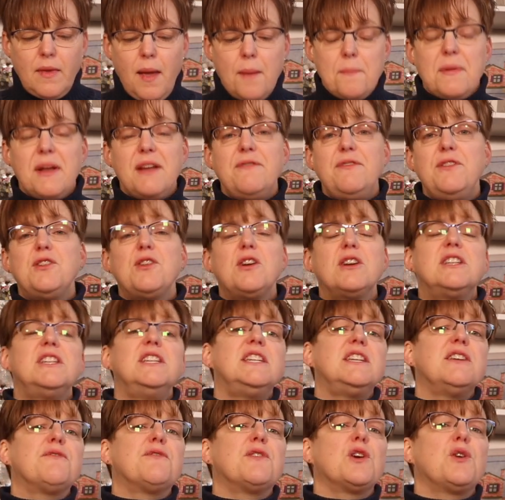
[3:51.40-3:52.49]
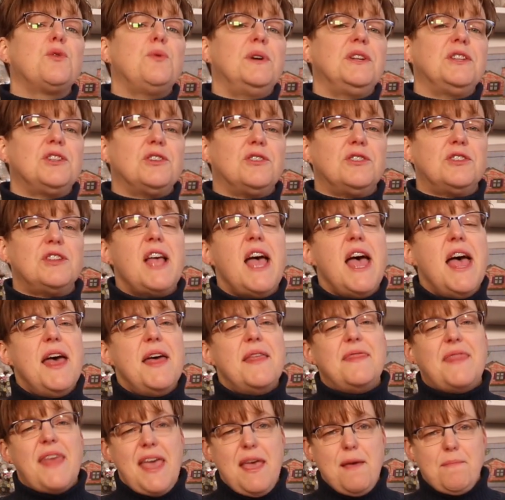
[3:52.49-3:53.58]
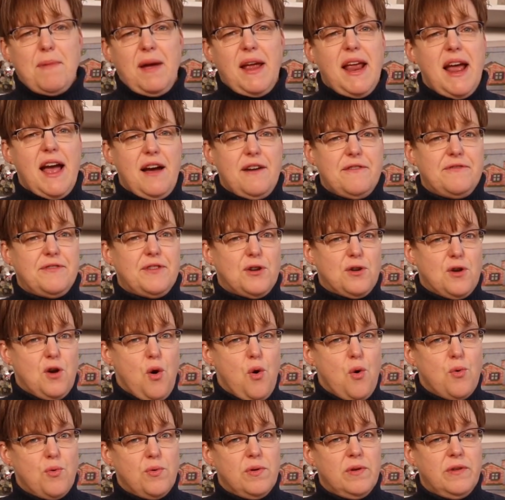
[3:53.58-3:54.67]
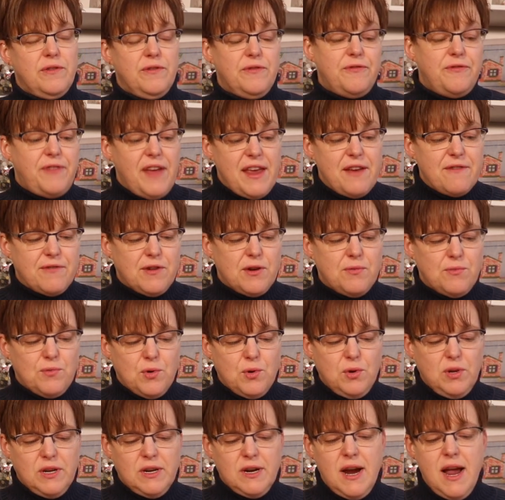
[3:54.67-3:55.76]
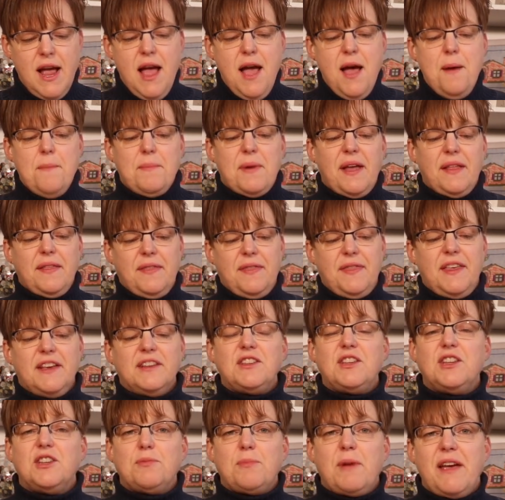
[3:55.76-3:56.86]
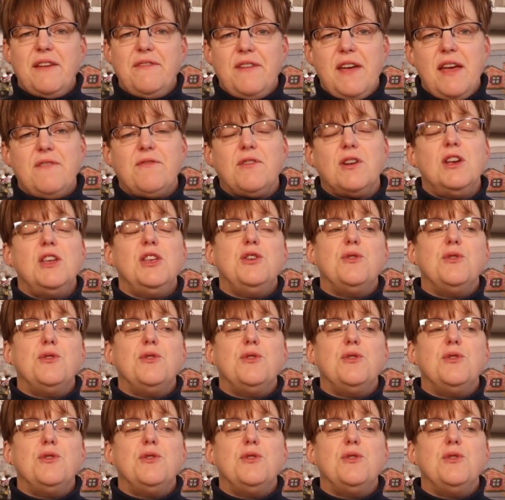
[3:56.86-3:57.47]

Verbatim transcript: but if you talk to different quilters, they might have their own favorite ruler, but this is my favorite.